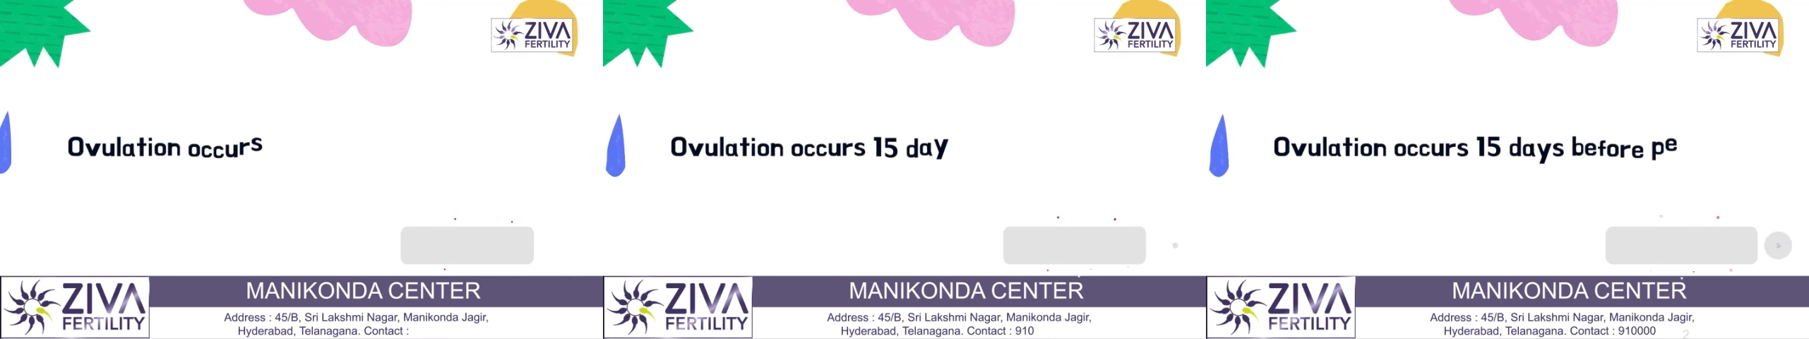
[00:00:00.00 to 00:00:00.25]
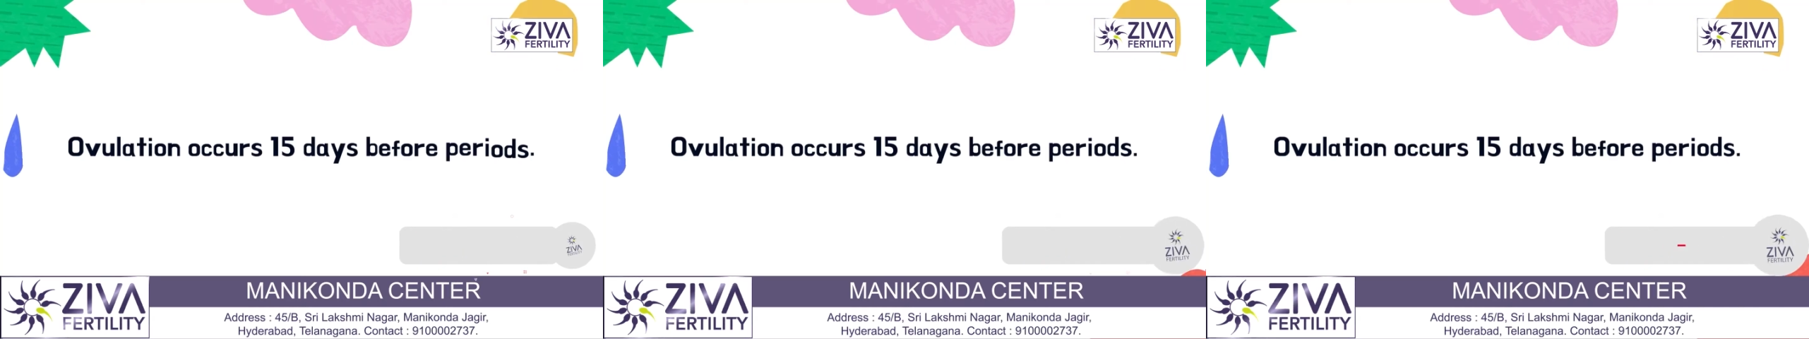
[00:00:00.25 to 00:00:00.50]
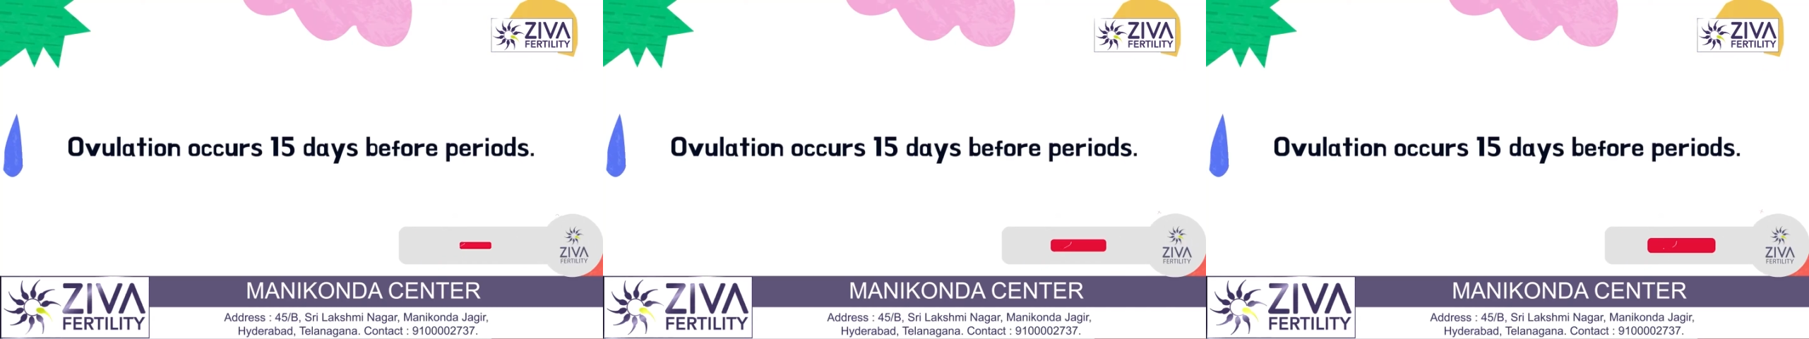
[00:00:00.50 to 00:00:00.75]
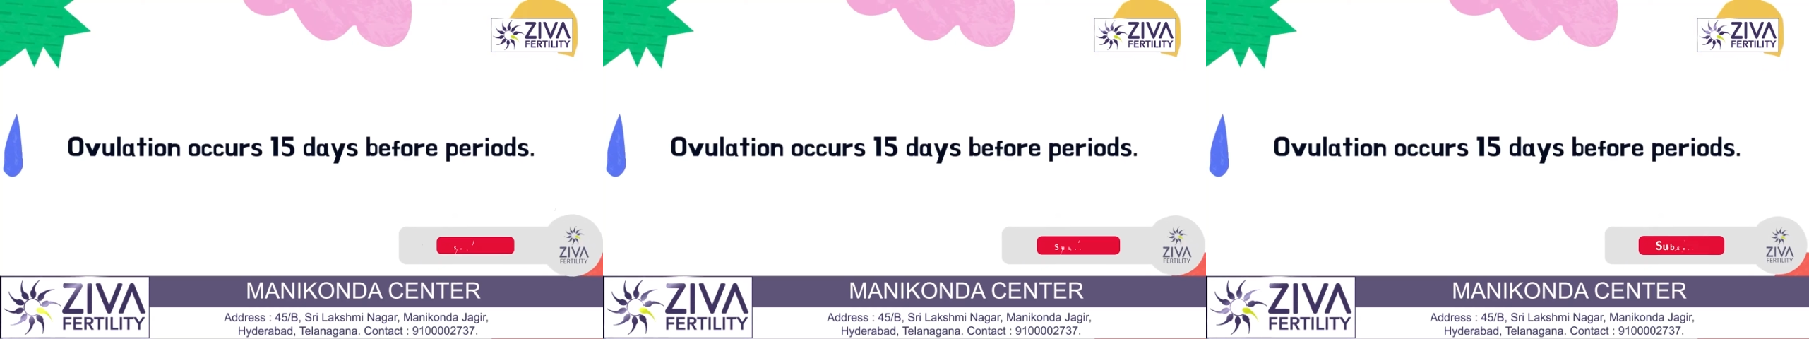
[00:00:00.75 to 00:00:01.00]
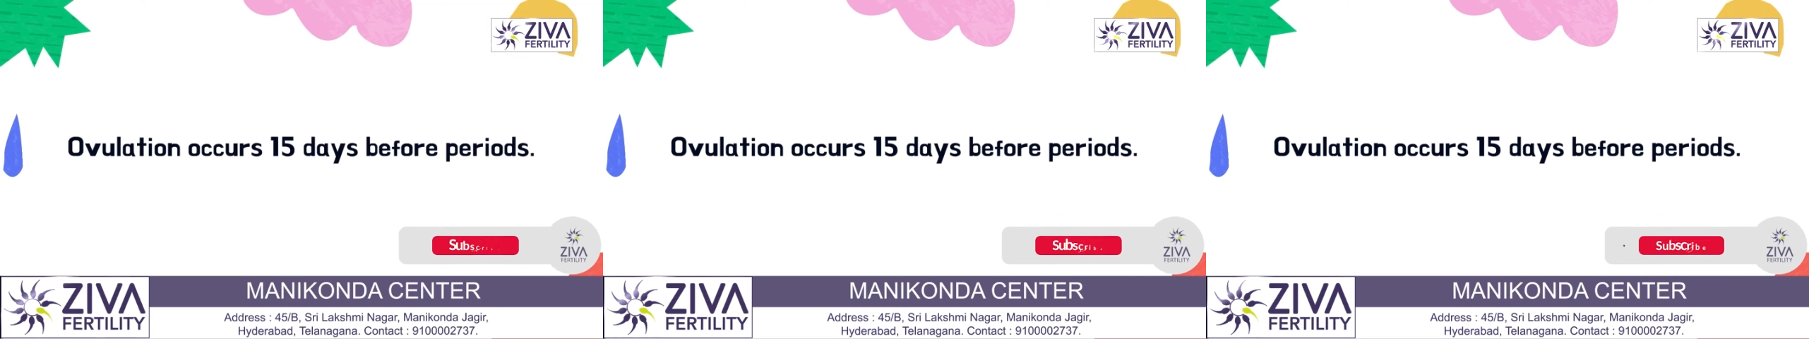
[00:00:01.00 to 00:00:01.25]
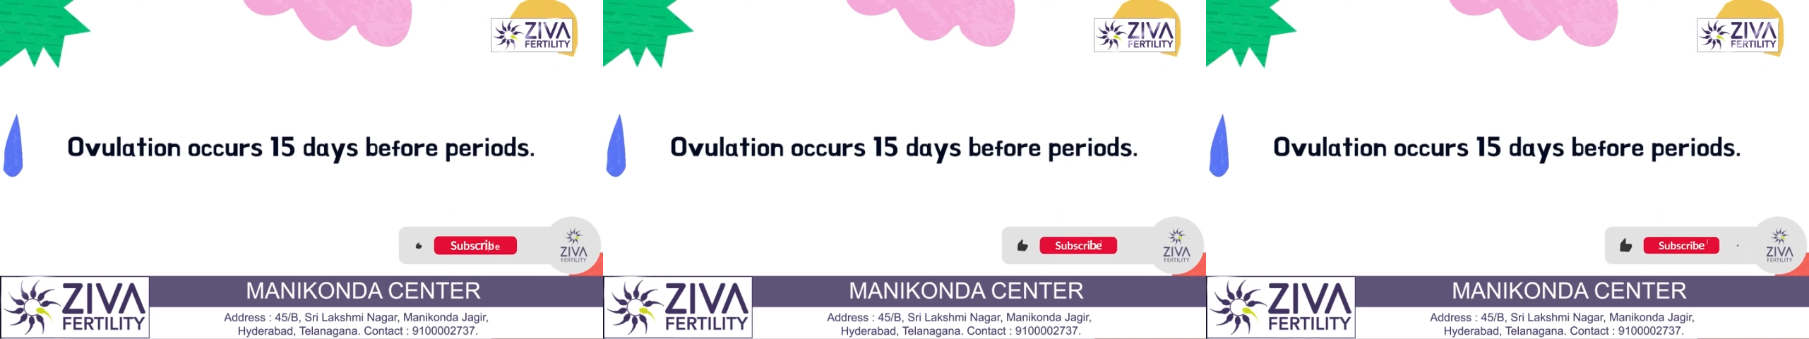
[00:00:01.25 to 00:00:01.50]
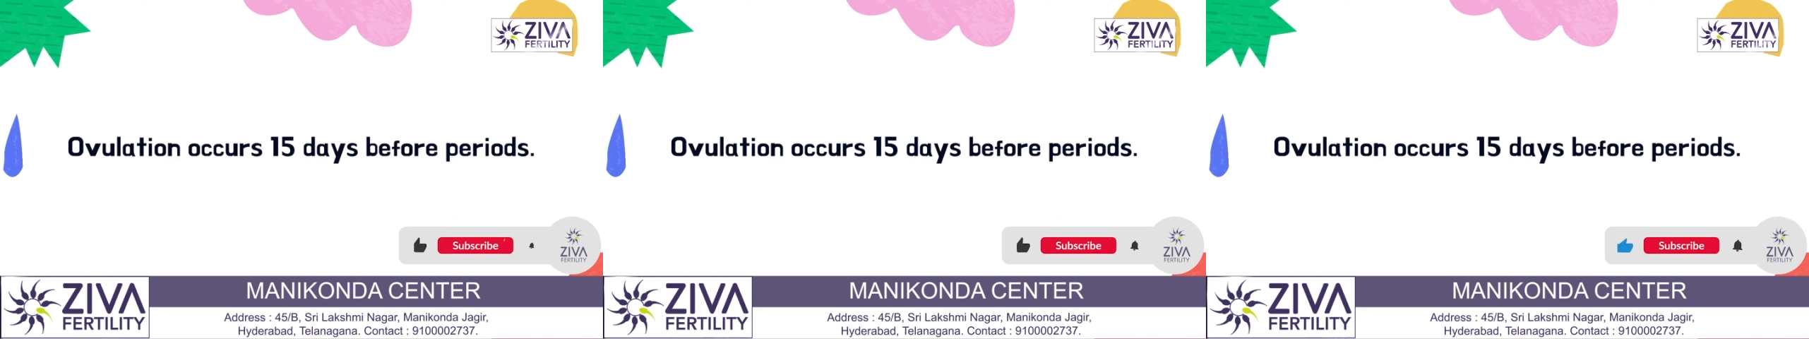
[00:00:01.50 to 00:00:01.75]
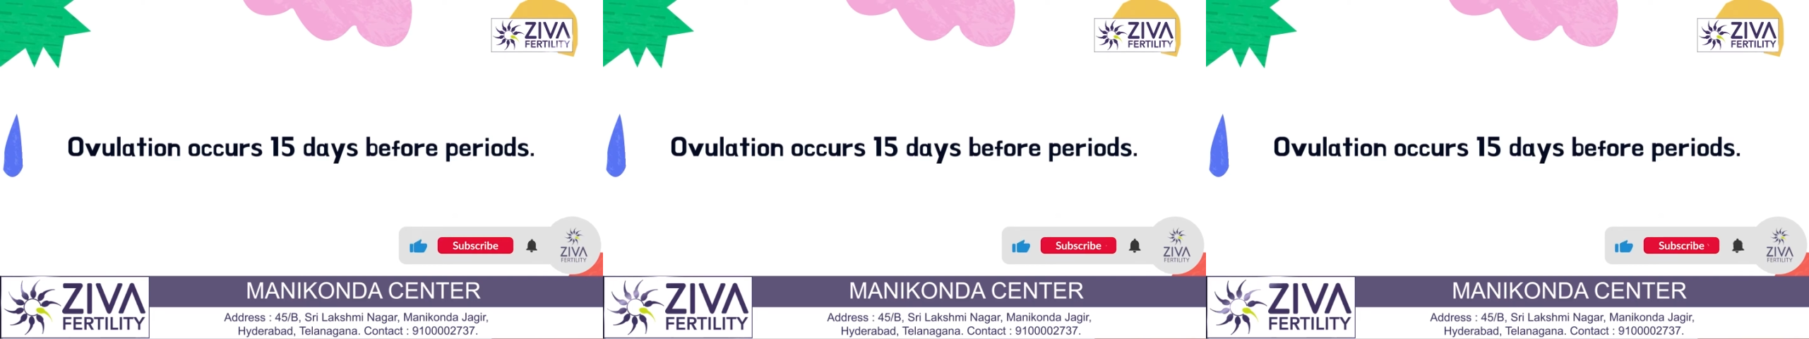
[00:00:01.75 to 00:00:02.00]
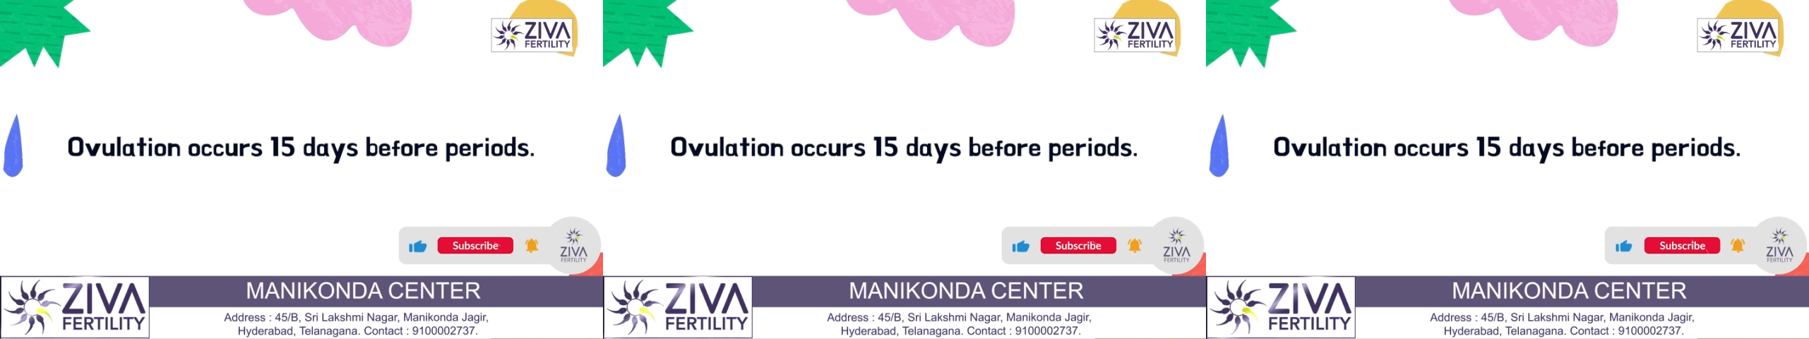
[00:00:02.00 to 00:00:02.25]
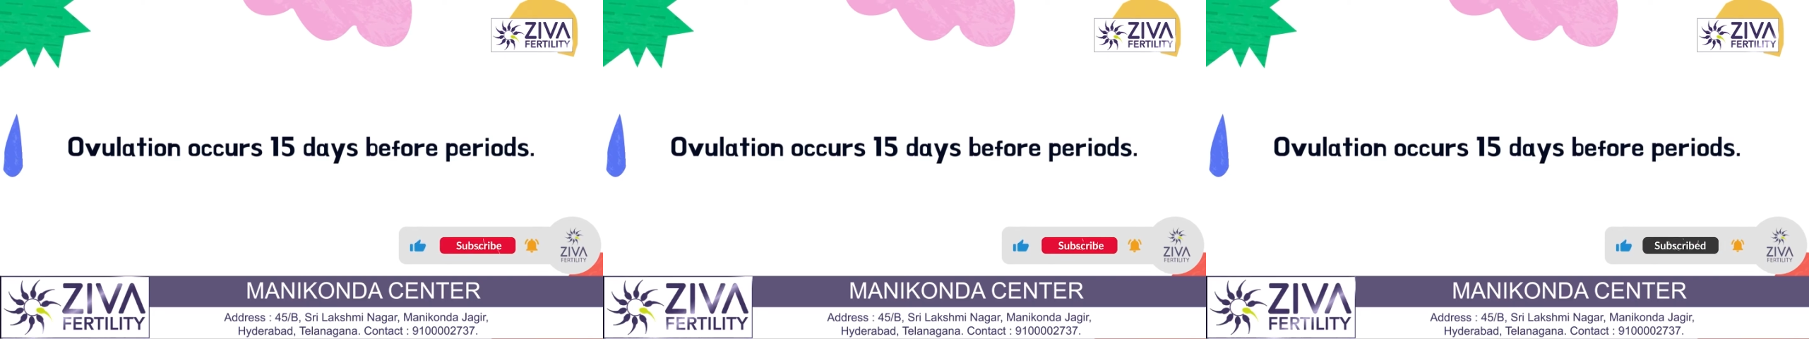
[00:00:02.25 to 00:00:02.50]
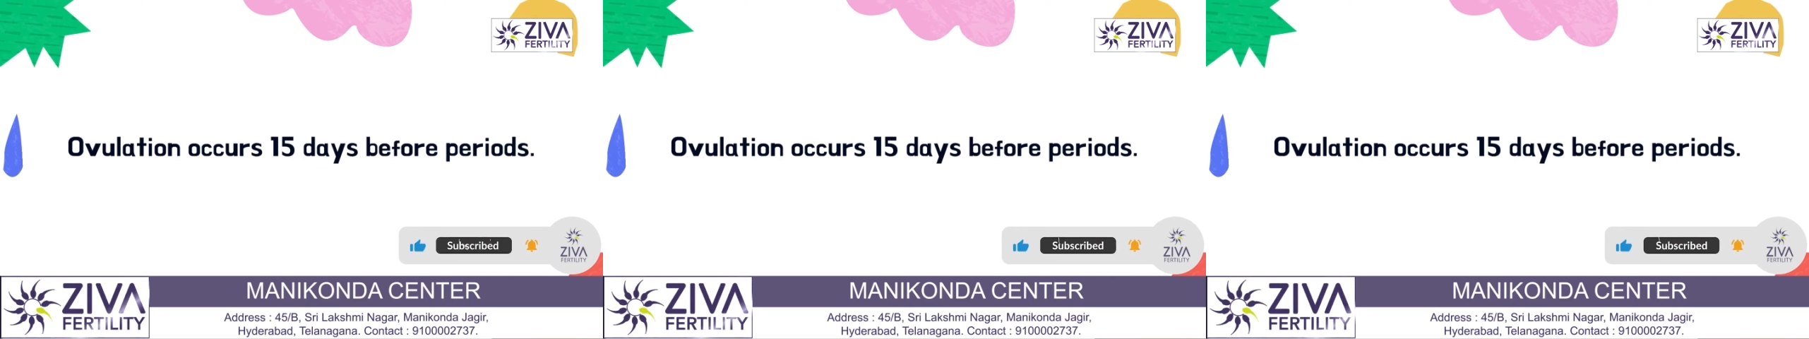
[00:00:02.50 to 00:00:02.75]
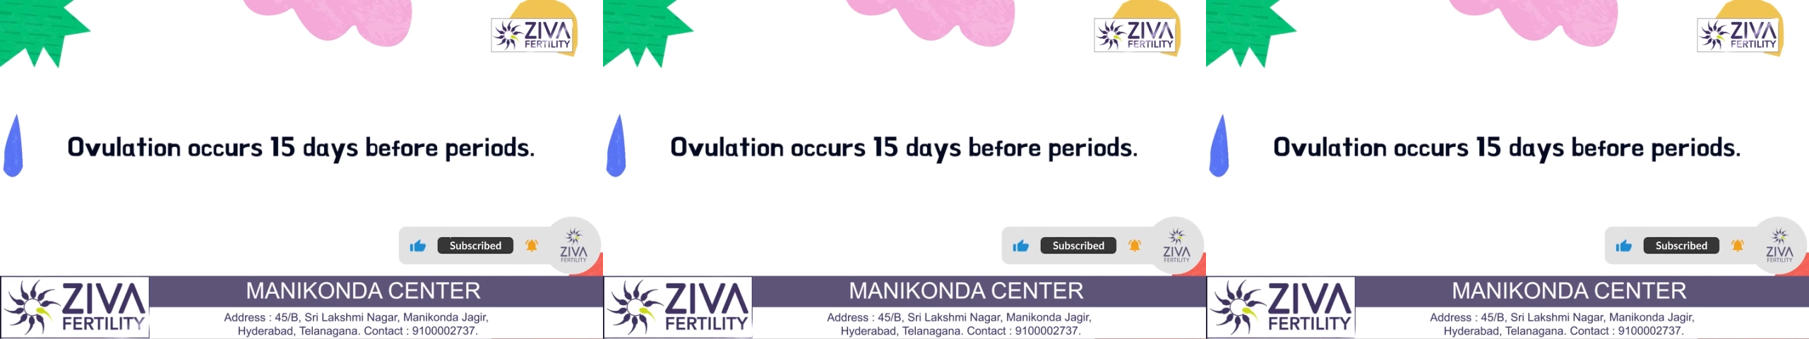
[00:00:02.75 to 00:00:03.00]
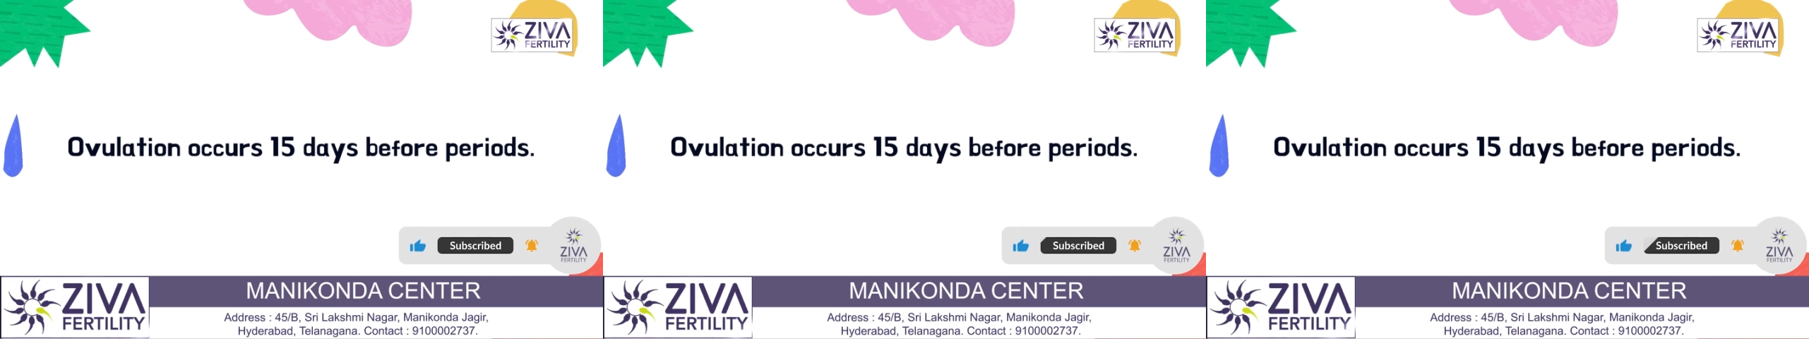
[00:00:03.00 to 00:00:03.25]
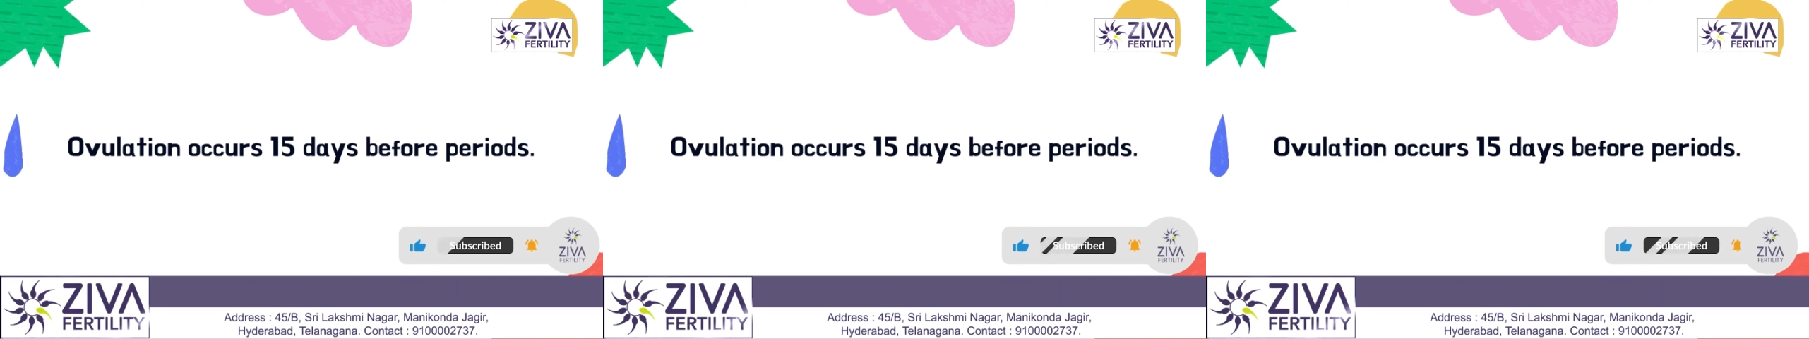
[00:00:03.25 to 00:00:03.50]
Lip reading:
(no speaker visible)